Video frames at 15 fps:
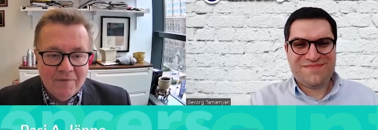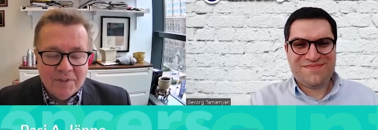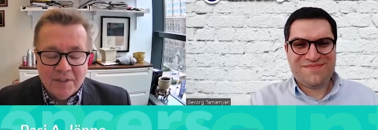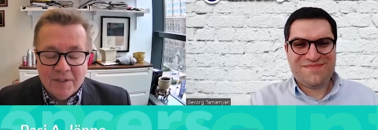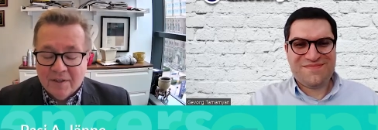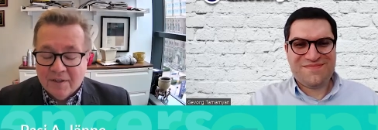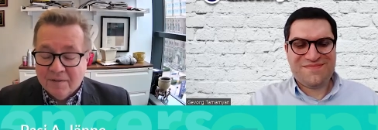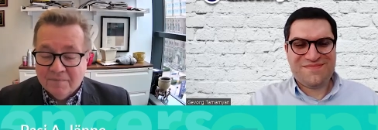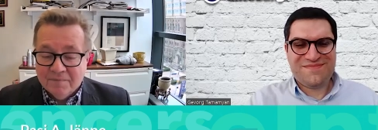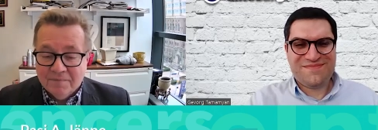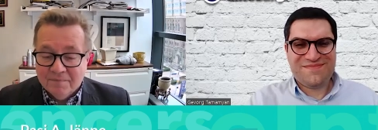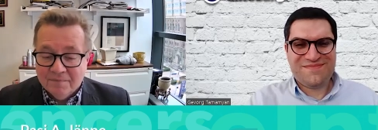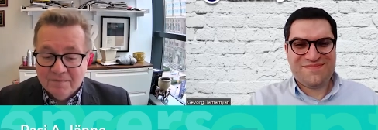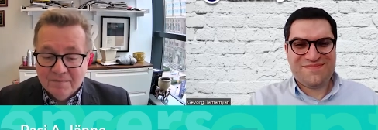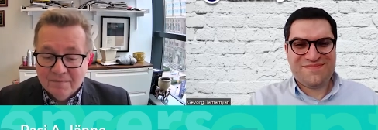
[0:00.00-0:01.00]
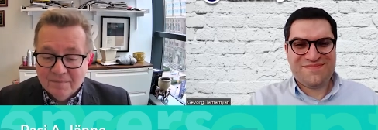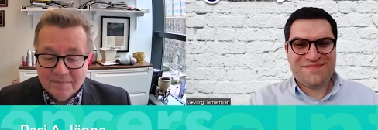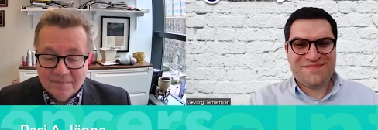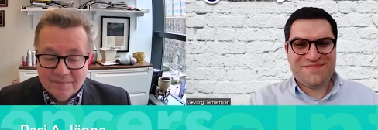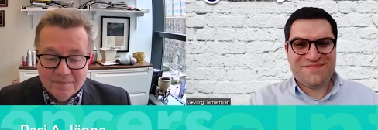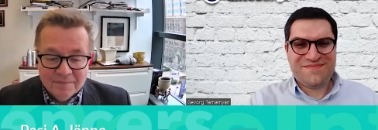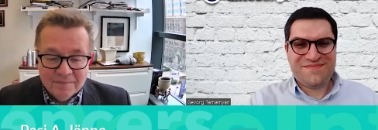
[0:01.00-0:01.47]
Speaker 1: and are
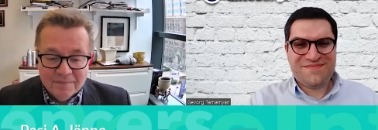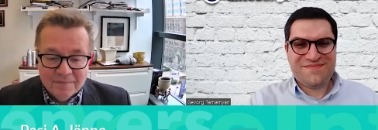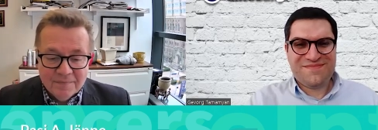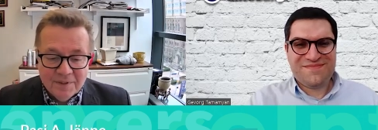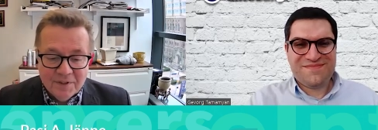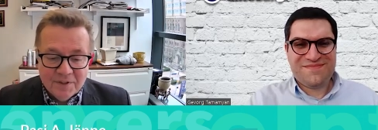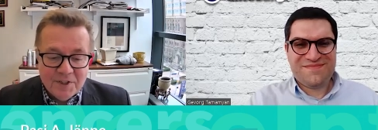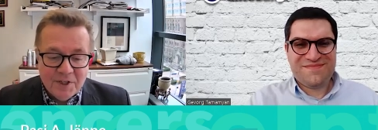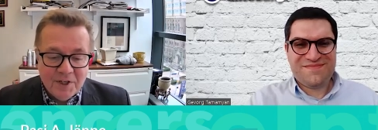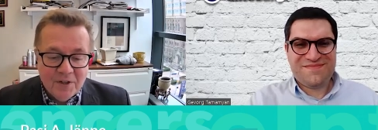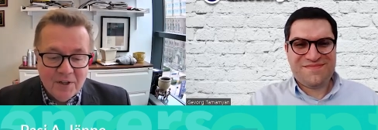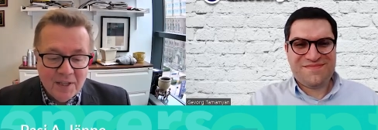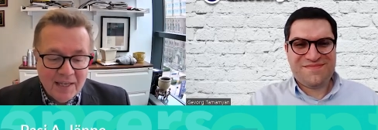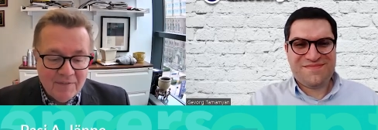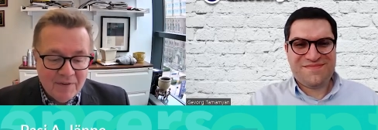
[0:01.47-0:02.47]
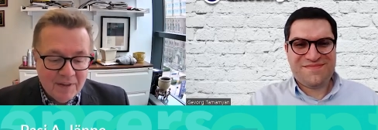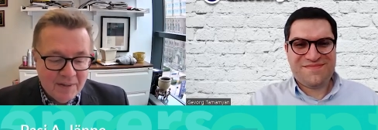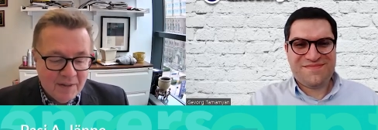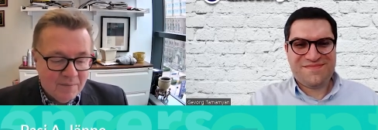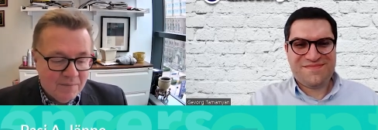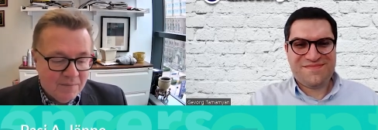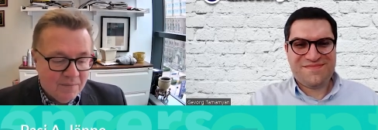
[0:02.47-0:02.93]
continually giving
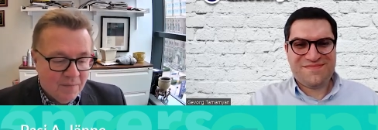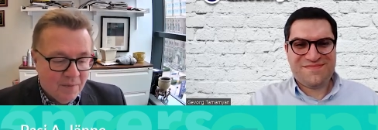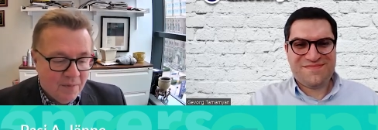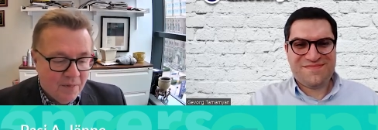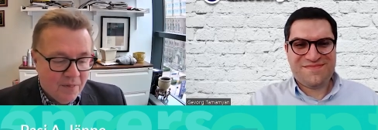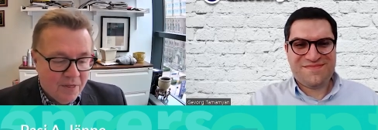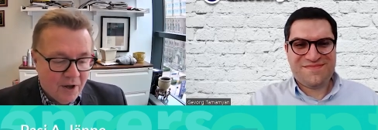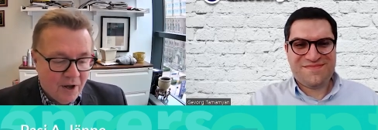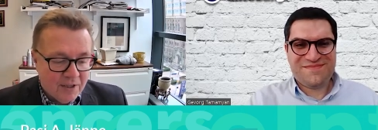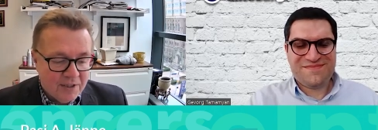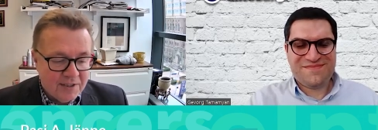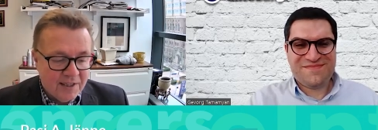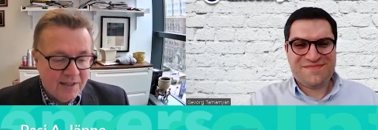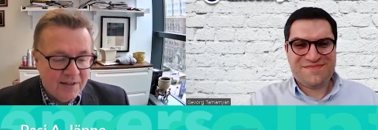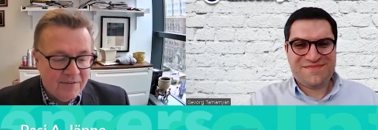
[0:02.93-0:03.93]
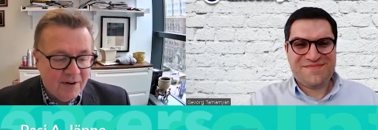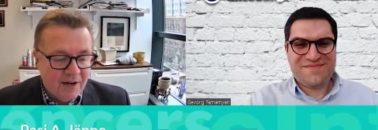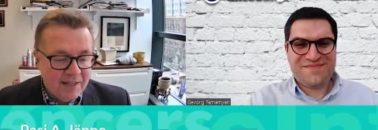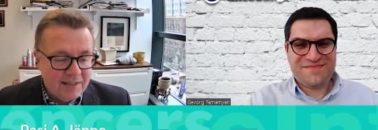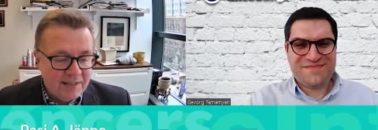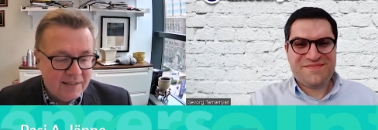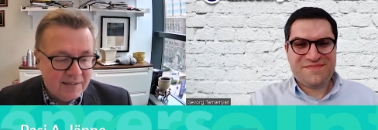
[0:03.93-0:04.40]
them thoughts and
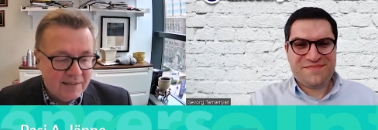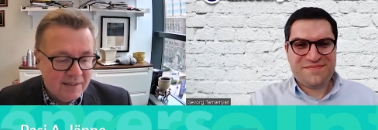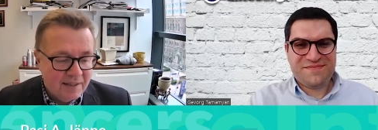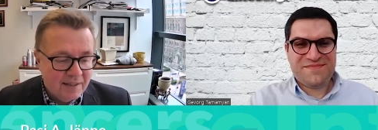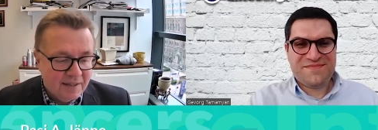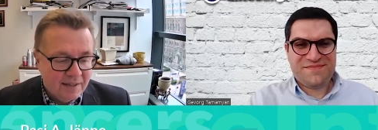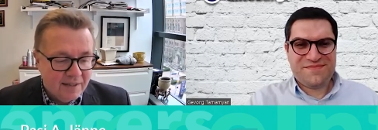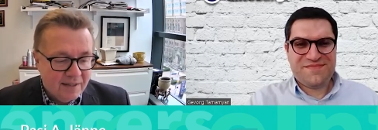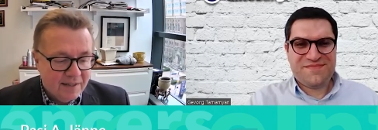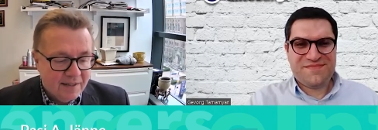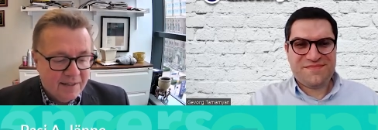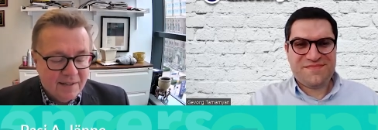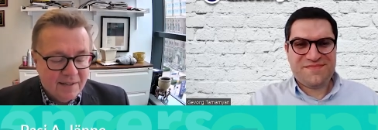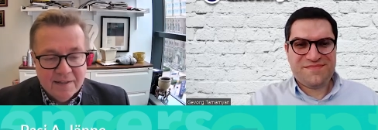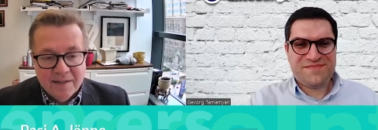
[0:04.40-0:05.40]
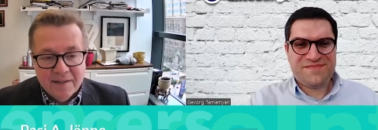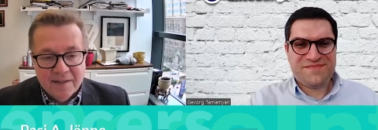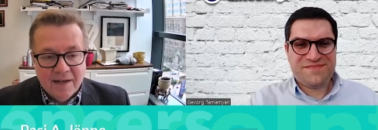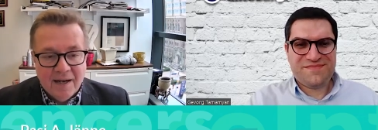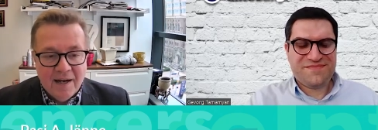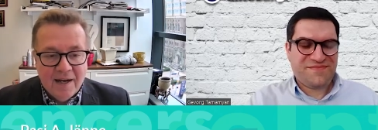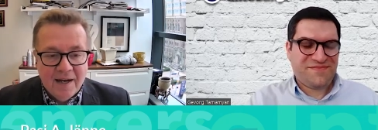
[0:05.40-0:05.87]
advice
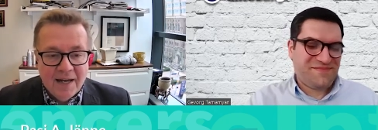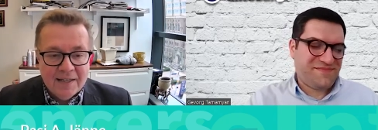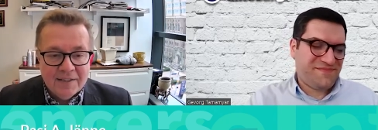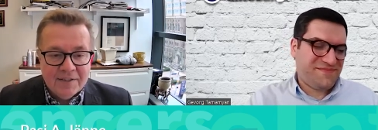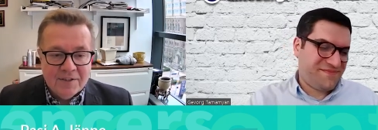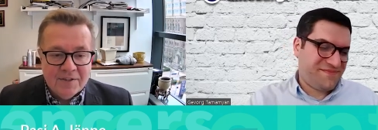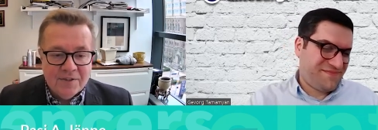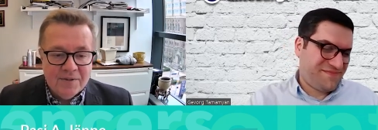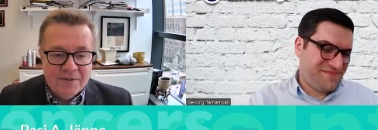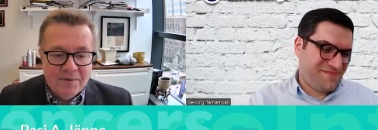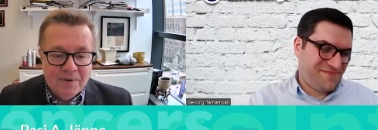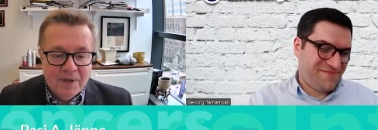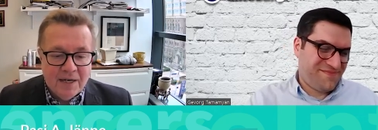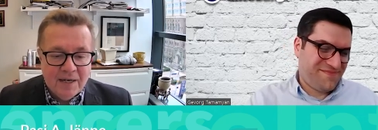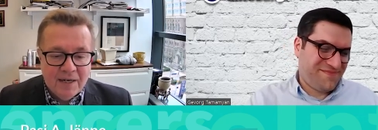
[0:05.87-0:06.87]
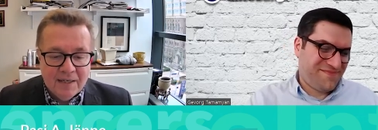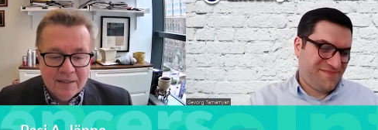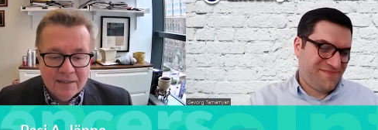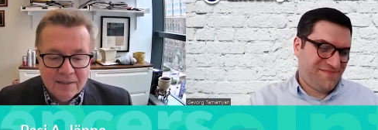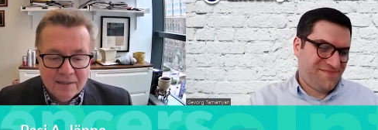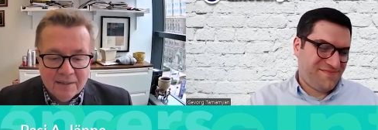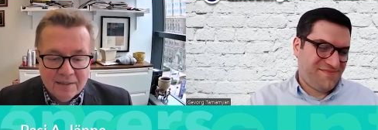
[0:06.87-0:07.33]
uh, as to uh,
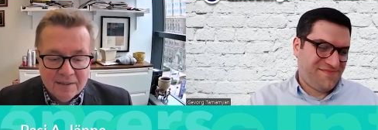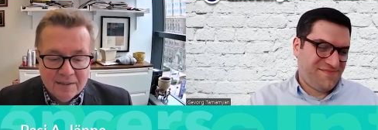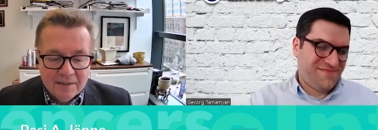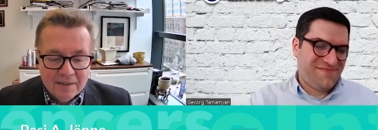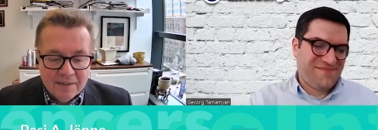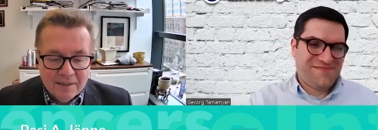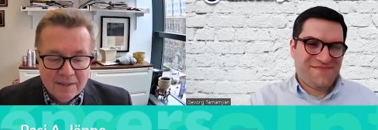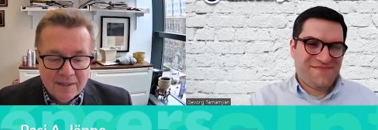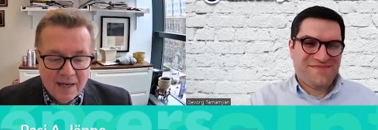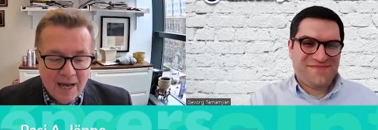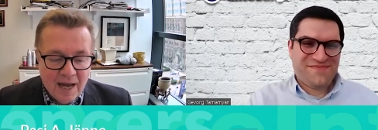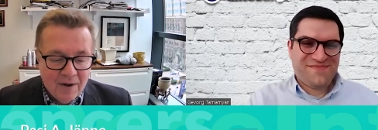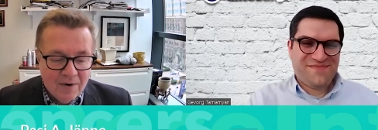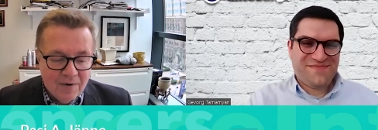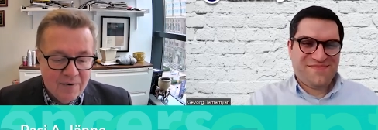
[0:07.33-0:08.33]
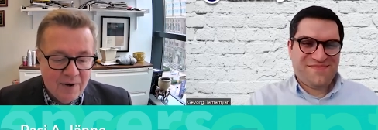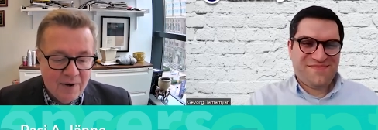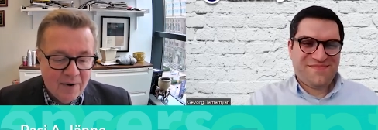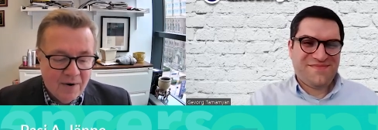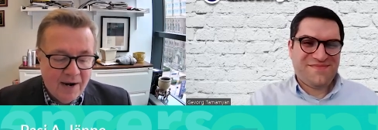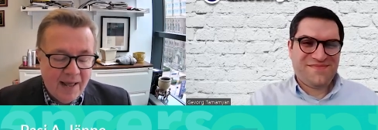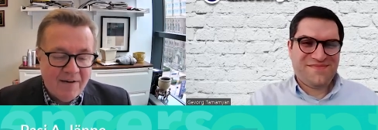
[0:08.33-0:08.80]
how to how
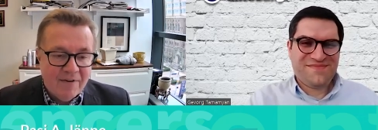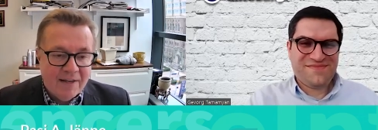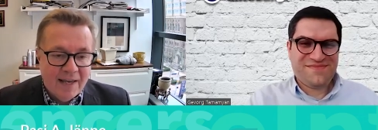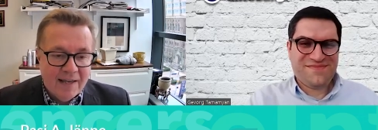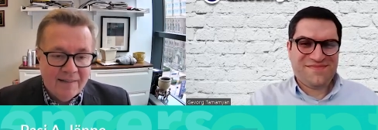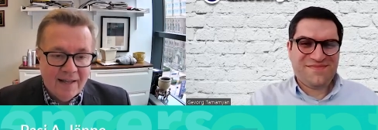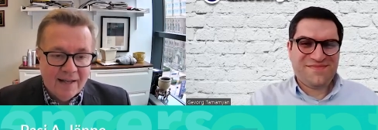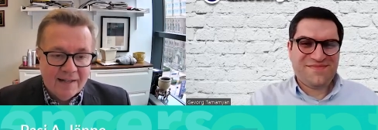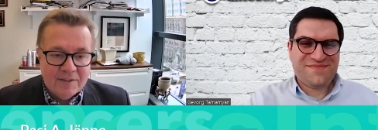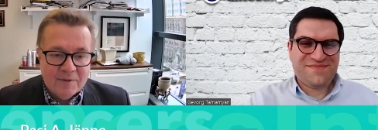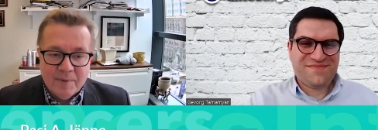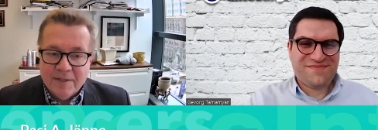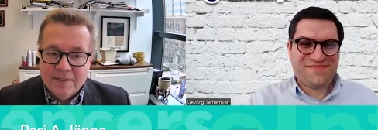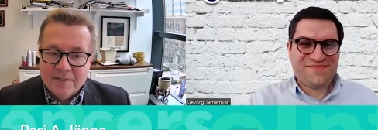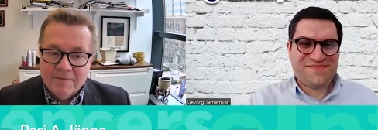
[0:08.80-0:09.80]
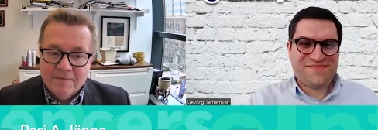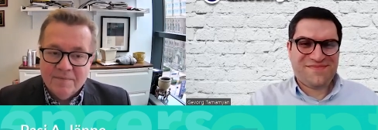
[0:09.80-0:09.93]
to navigate that space.